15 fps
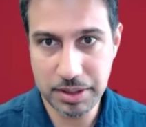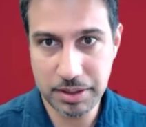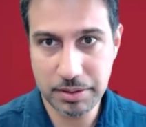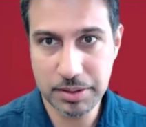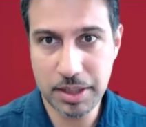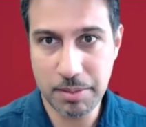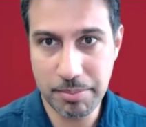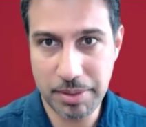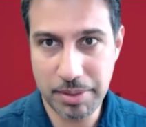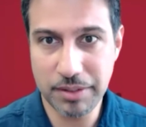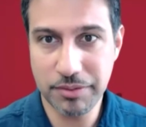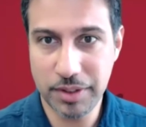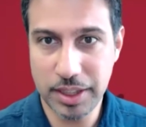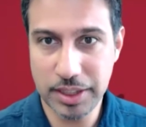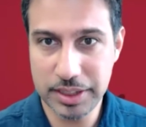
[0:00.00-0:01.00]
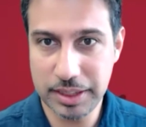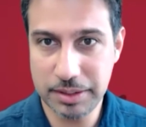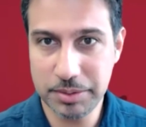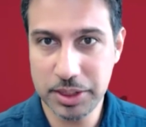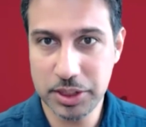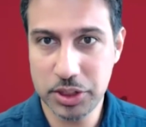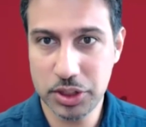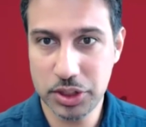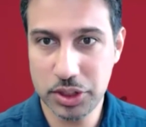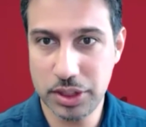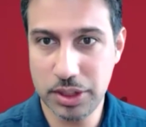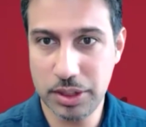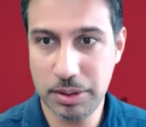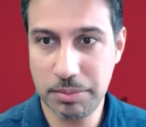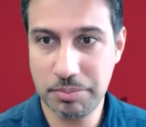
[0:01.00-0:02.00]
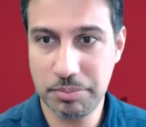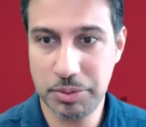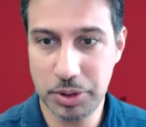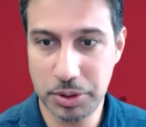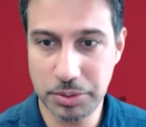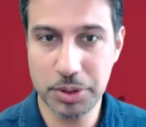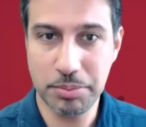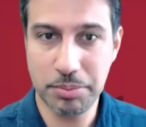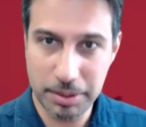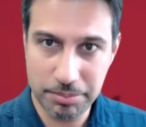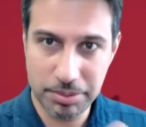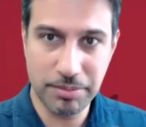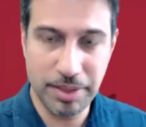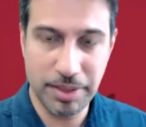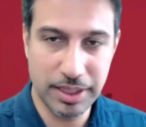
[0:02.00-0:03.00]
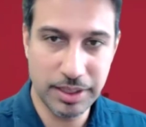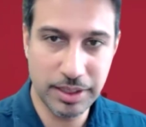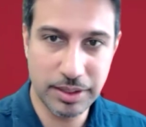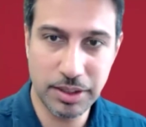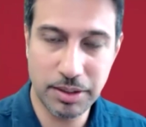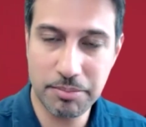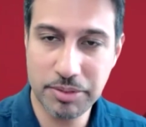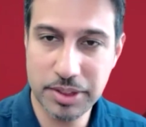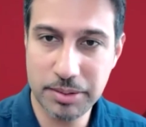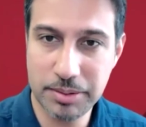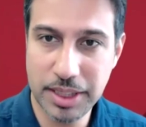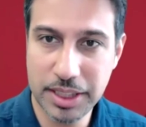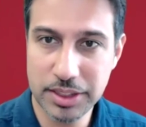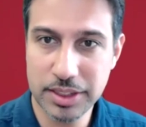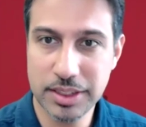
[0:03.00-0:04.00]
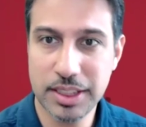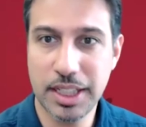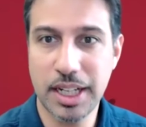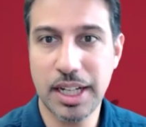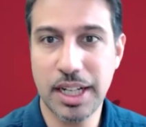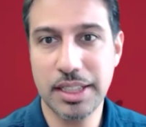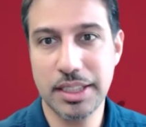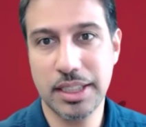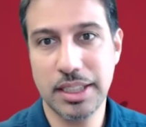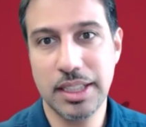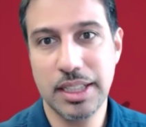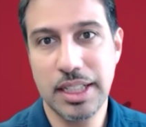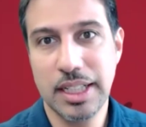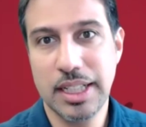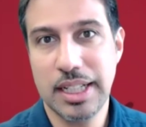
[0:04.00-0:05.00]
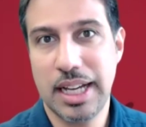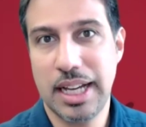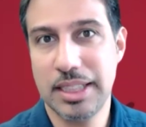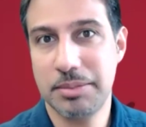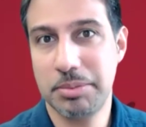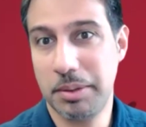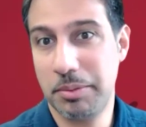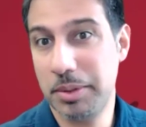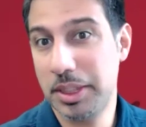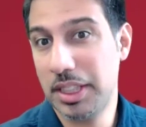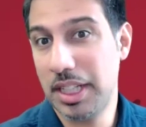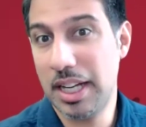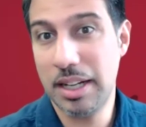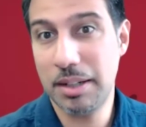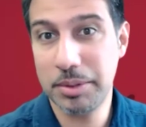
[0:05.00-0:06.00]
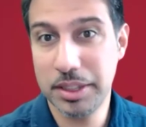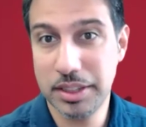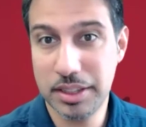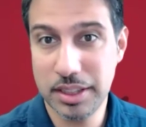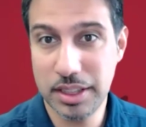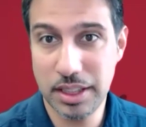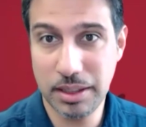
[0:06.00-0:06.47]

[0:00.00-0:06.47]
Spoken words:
compound flooding, which should be implemented in terms of simulations. The other aspect, which I would